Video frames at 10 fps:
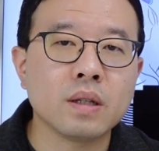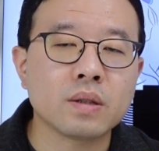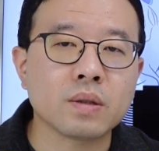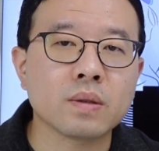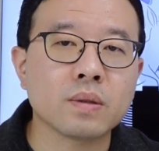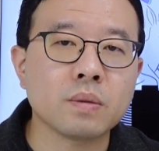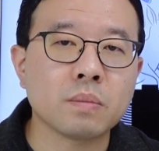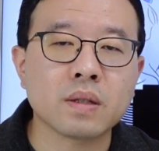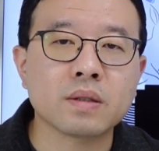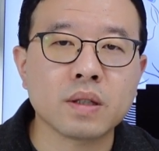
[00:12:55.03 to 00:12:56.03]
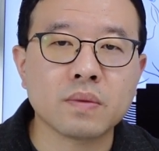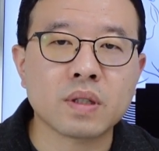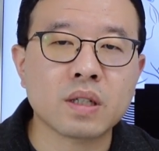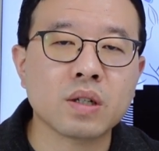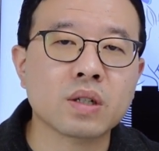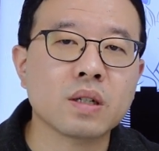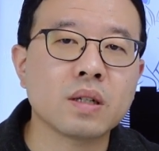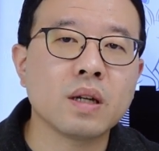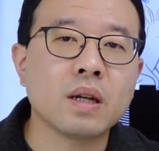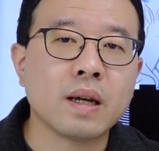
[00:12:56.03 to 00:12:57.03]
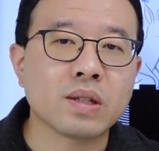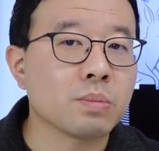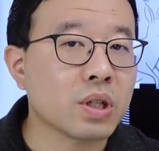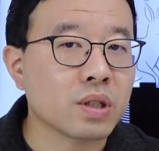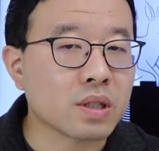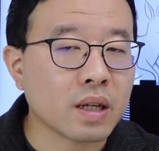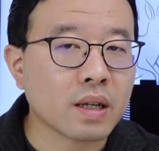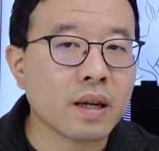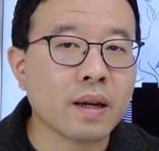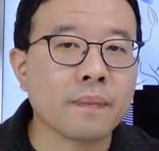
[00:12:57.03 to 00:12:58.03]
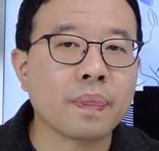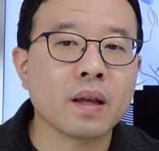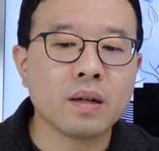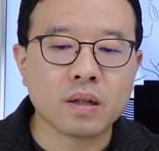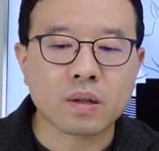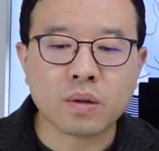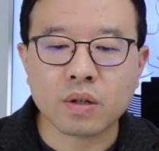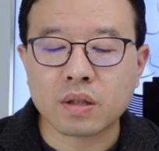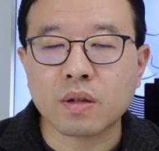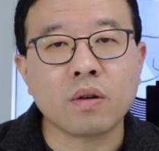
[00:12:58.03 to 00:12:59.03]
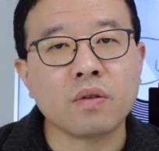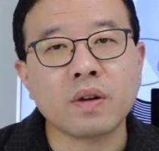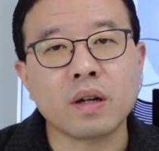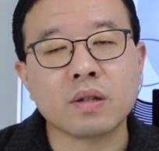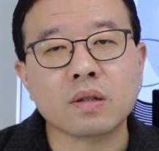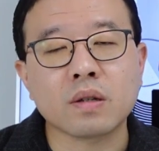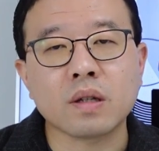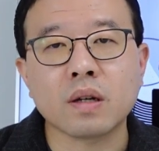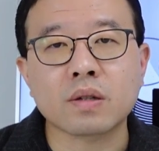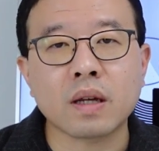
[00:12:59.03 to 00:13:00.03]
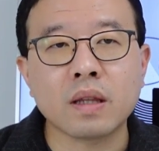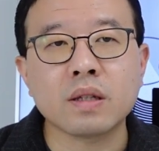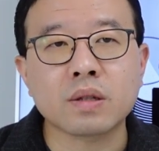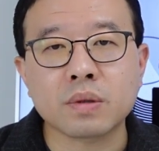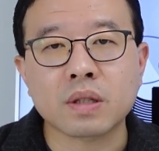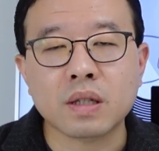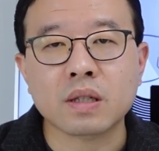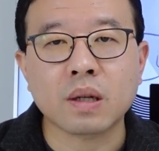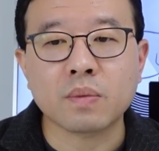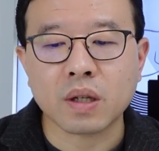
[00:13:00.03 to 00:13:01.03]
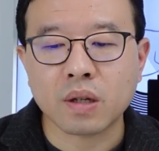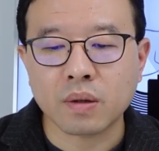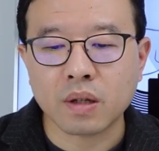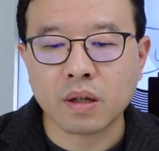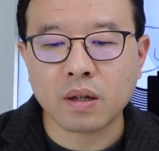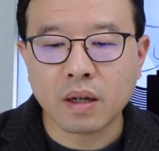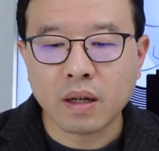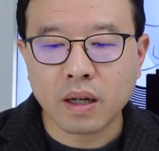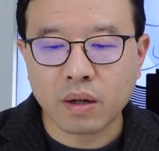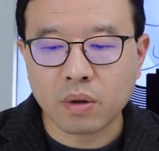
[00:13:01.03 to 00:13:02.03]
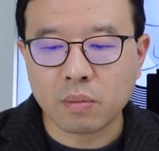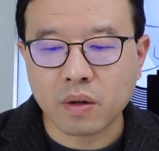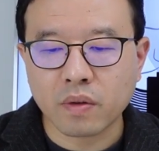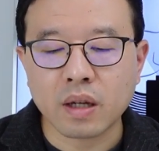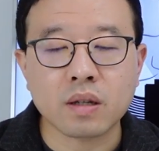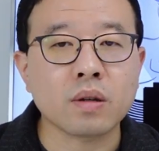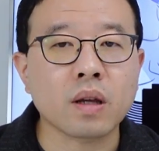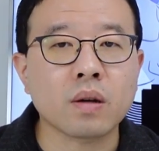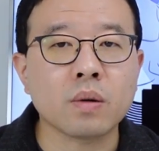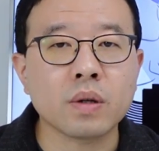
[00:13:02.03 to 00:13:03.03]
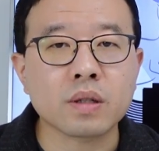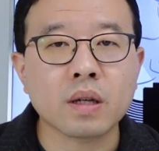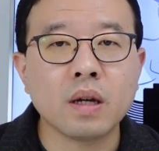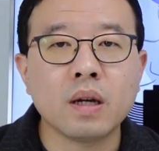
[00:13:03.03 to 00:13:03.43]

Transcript: do monthly invitation as much as they can across the whole financial year. So at least you will see something going on every month, and you can always